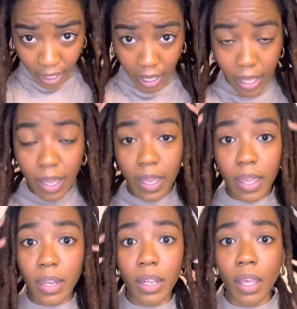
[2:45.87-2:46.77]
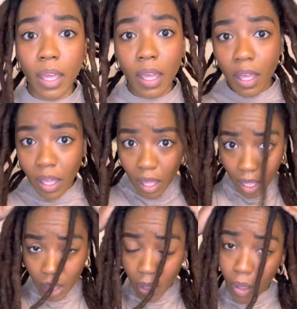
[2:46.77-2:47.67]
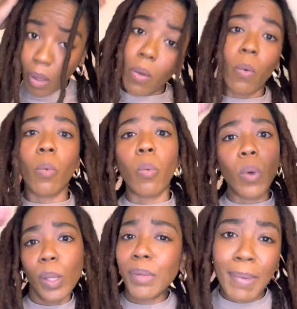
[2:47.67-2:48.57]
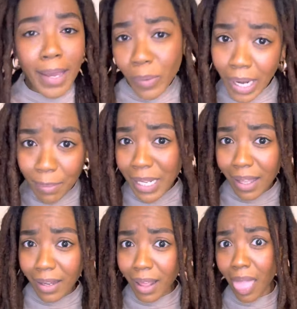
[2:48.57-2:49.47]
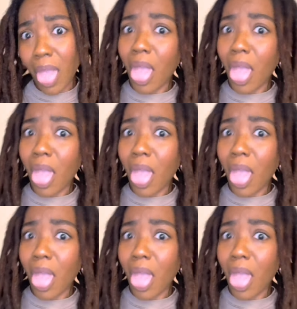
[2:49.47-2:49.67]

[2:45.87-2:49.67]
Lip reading: And we'll be back when I'm done.